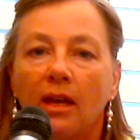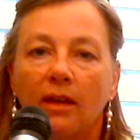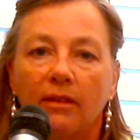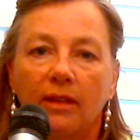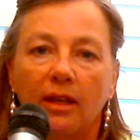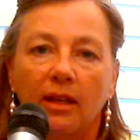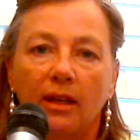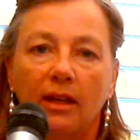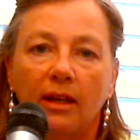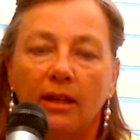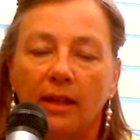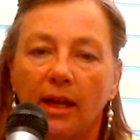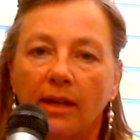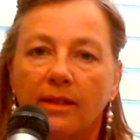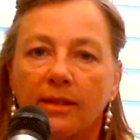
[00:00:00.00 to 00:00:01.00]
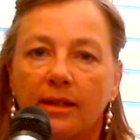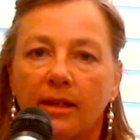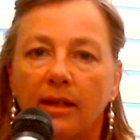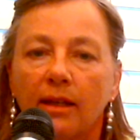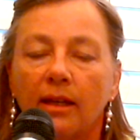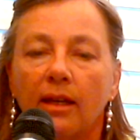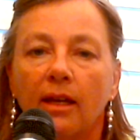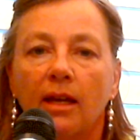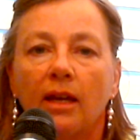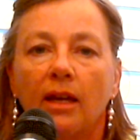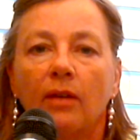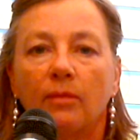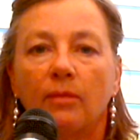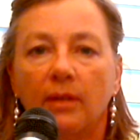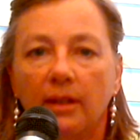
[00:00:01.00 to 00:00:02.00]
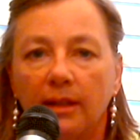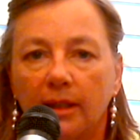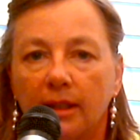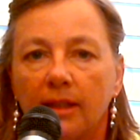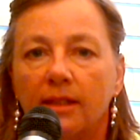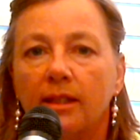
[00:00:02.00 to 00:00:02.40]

The classic release